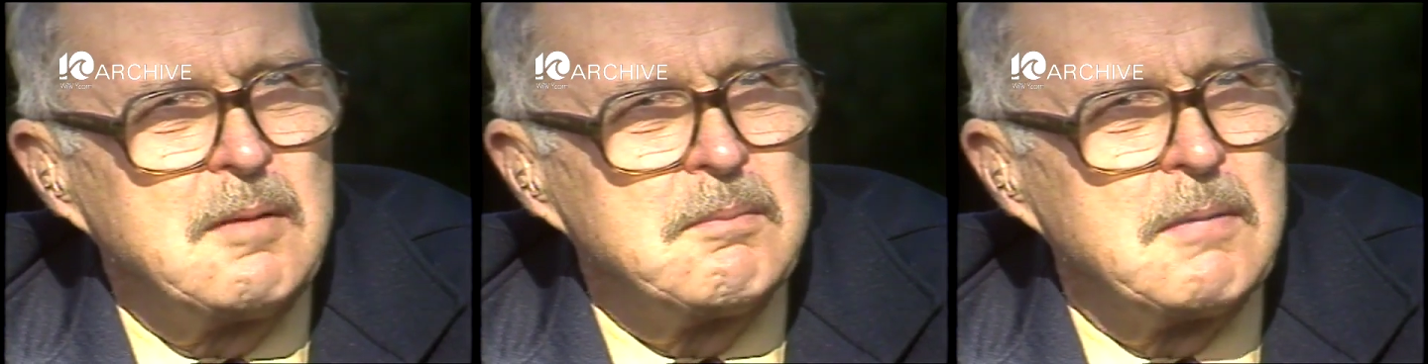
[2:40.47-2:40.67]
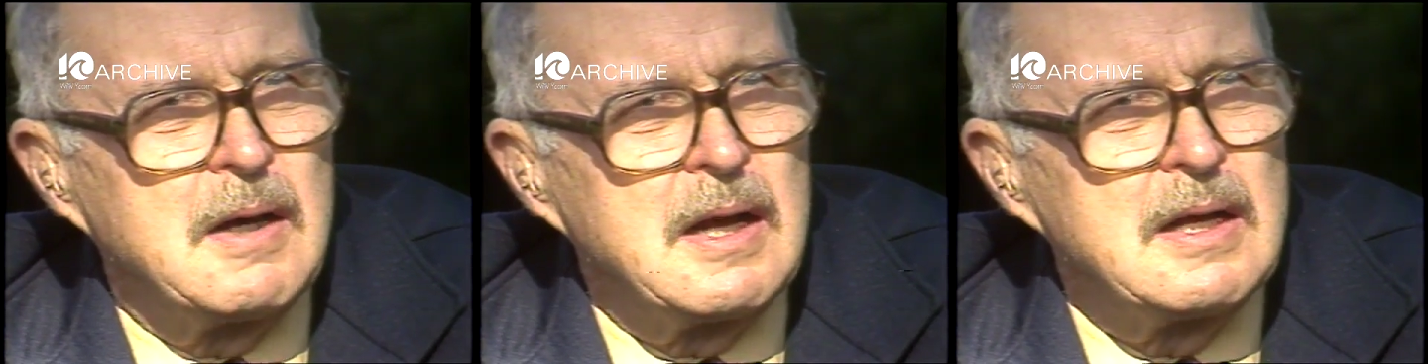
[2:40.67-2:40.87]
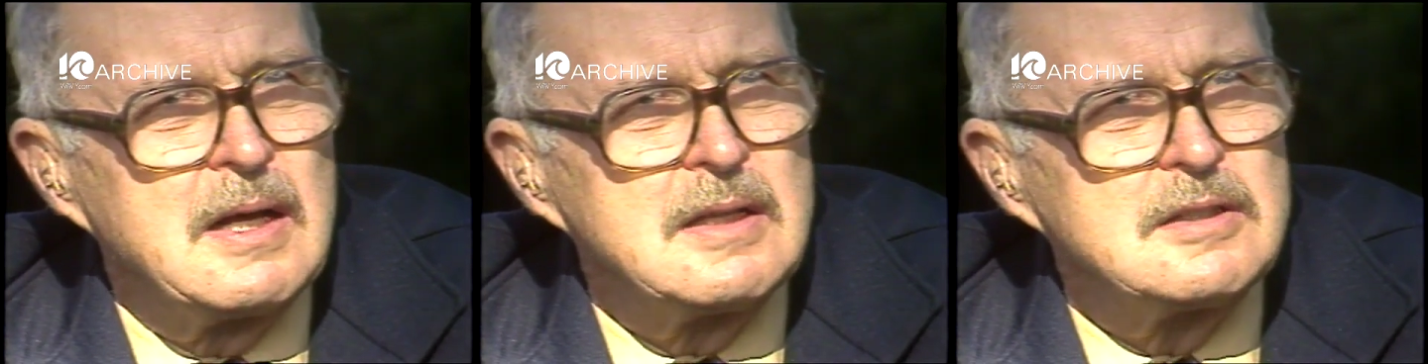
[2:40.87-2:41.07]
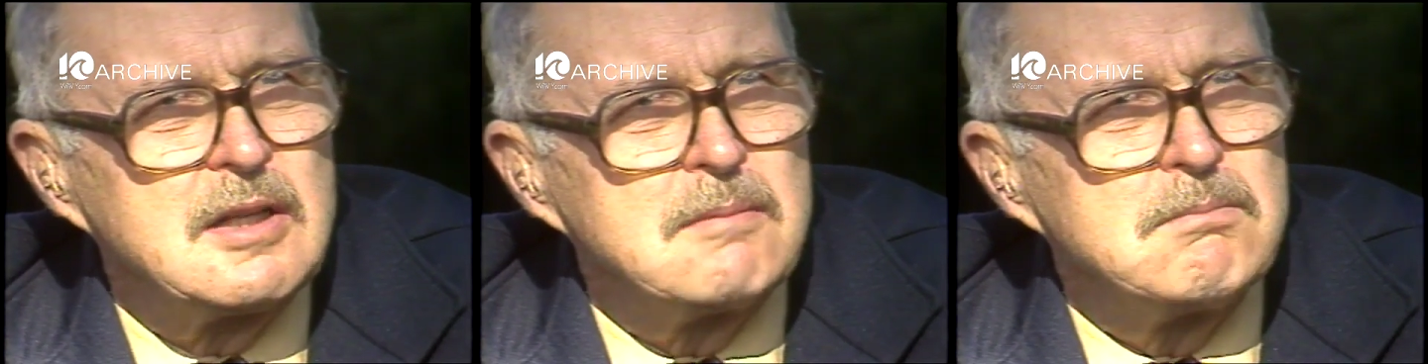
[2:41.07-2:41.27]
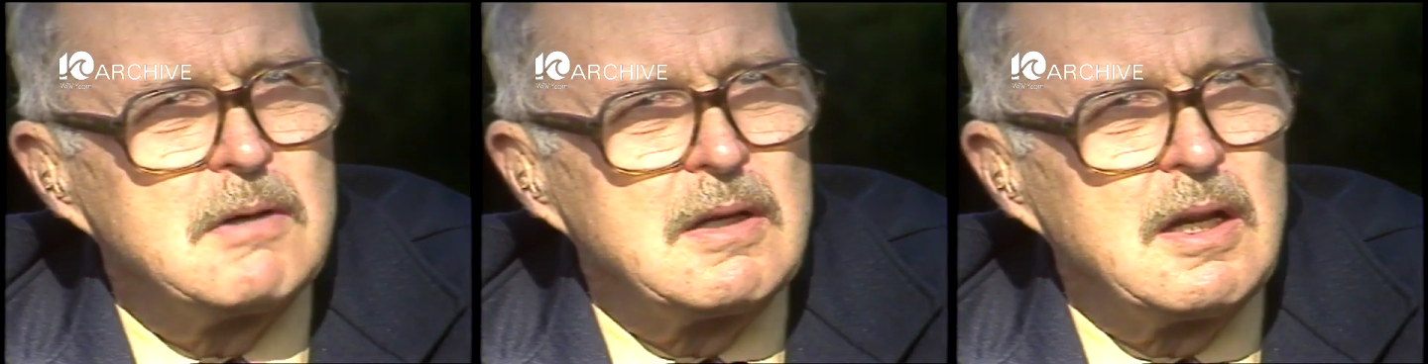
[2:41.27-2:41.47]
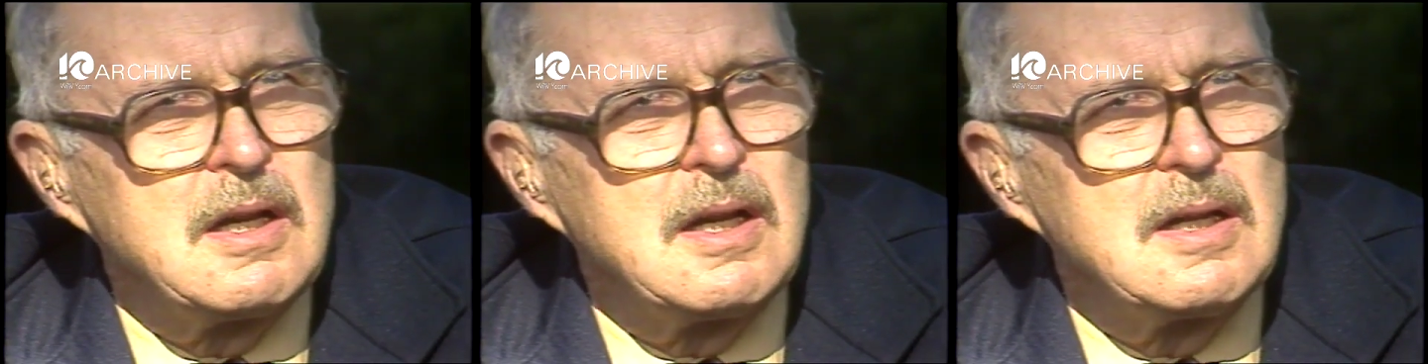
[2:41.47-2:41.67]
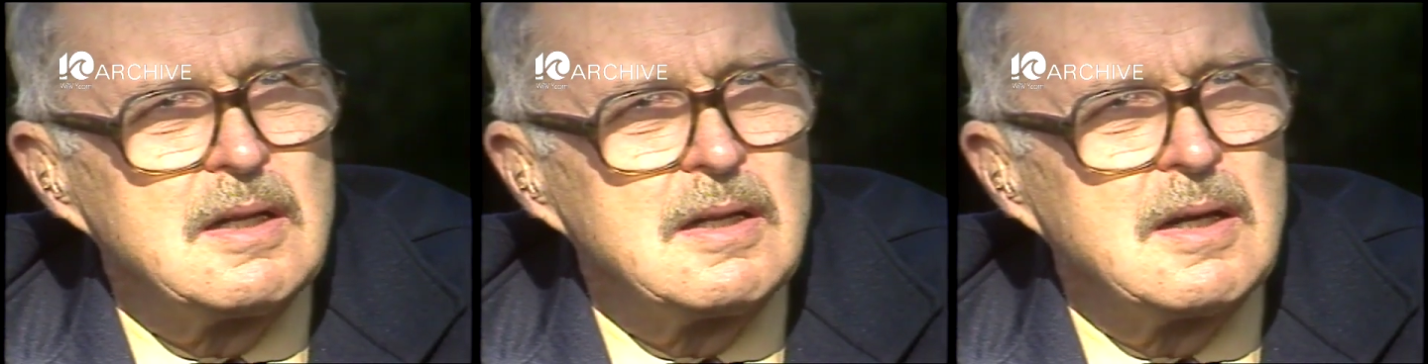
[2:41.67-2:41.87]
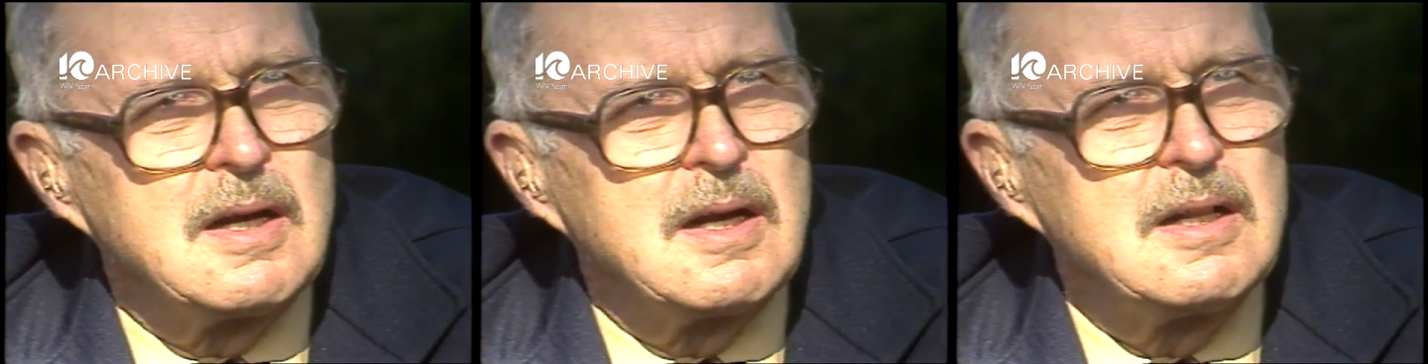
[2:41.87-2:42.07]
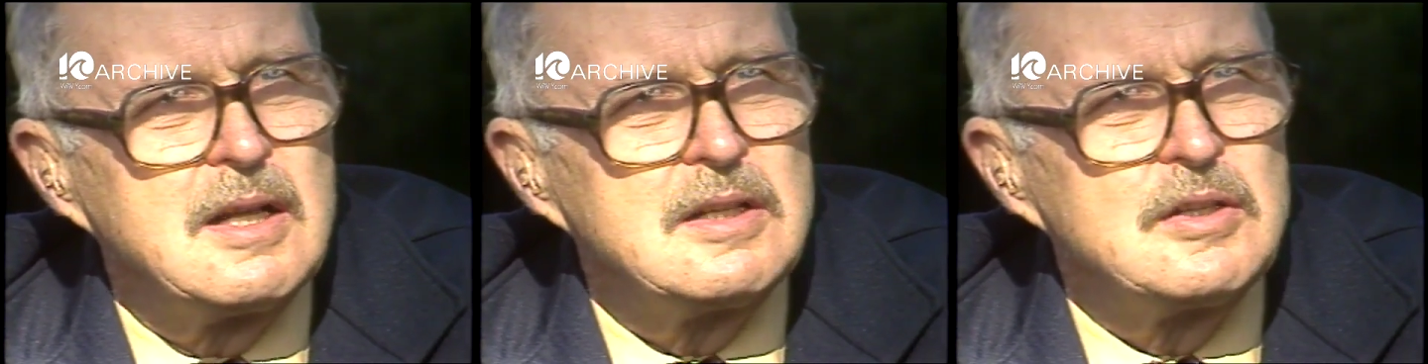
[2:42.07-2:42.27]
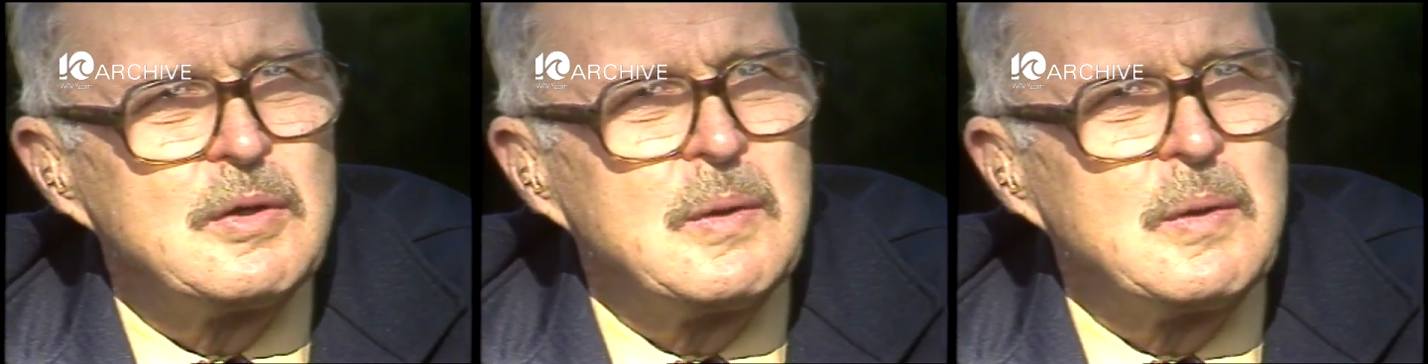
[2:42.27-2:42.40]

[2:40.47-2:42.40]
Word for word: by somebody on his